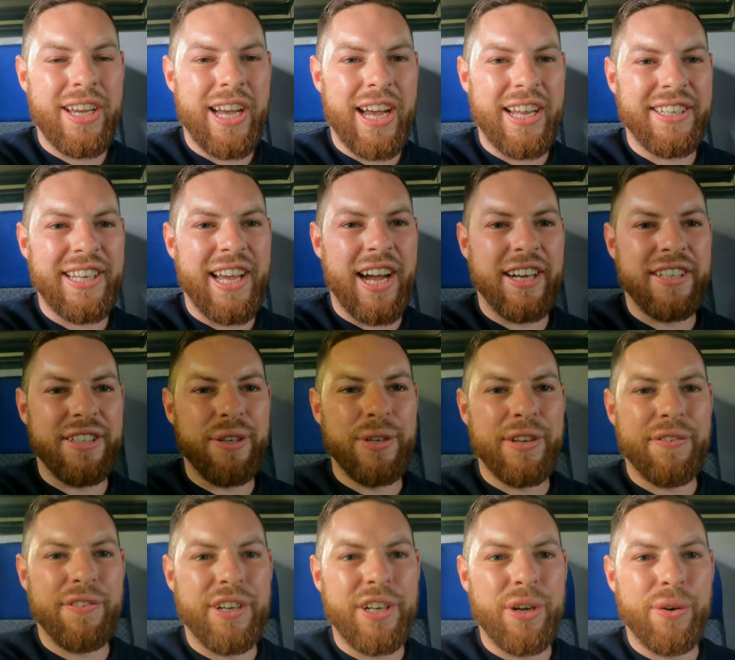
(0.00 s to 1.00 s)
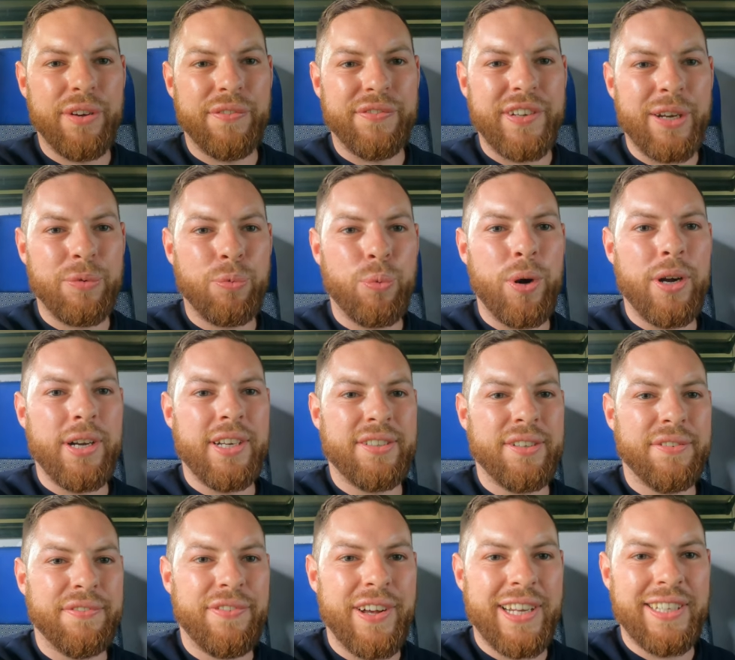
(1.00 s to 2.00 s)
And yeah, I don't even know if that word
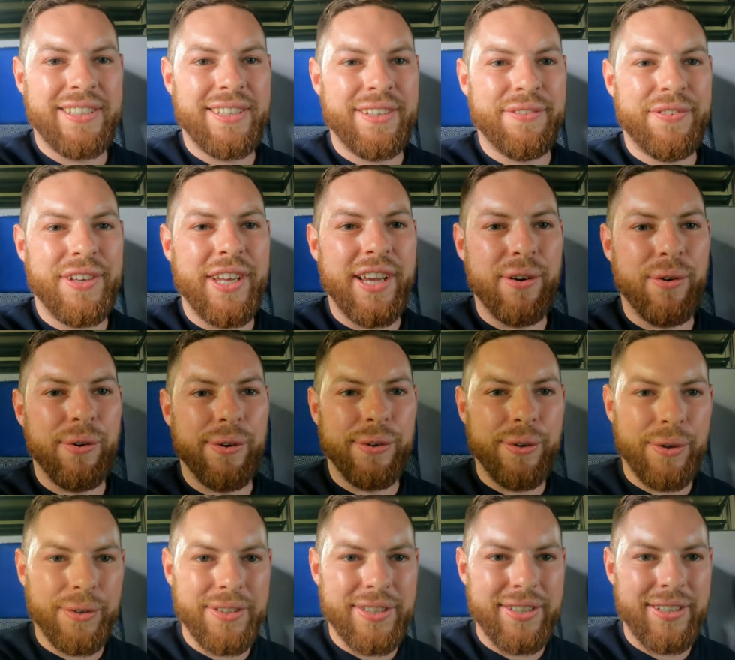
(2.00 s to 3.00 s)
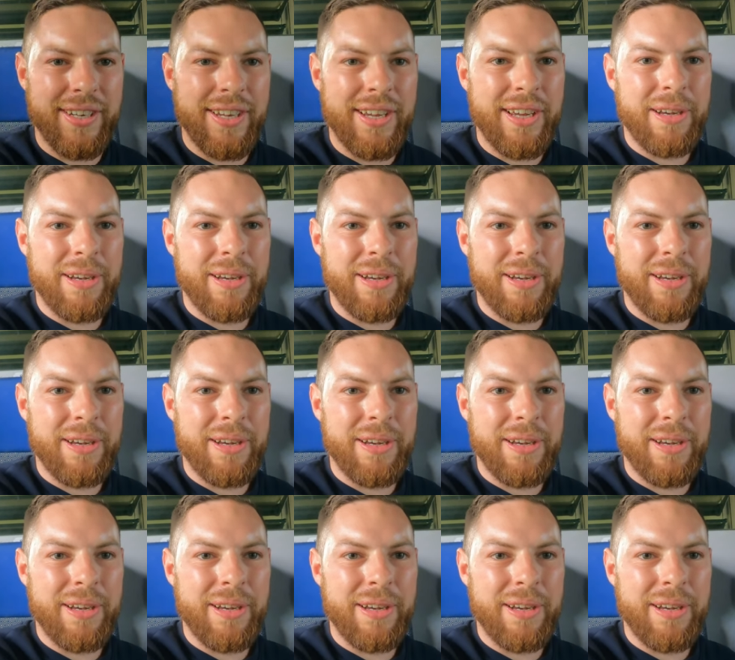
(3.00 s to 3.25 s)
is offensive here or not,